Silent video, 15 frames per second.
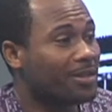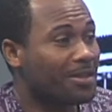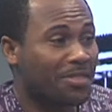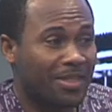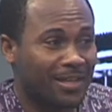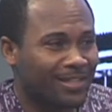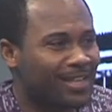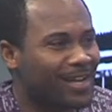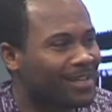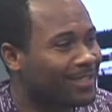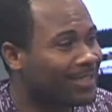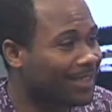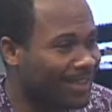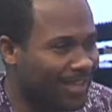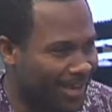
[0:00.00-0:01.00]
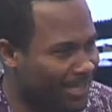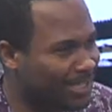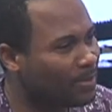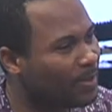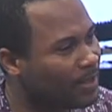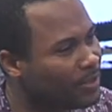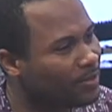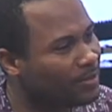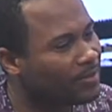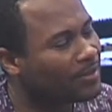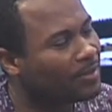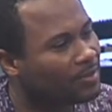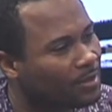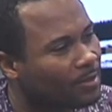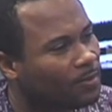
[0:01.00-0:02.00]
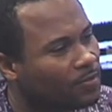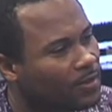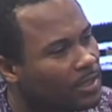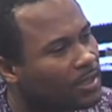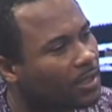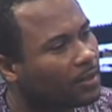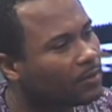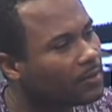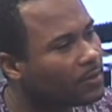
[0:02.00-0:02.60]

think tanks and mm. the experts on, on some of these things?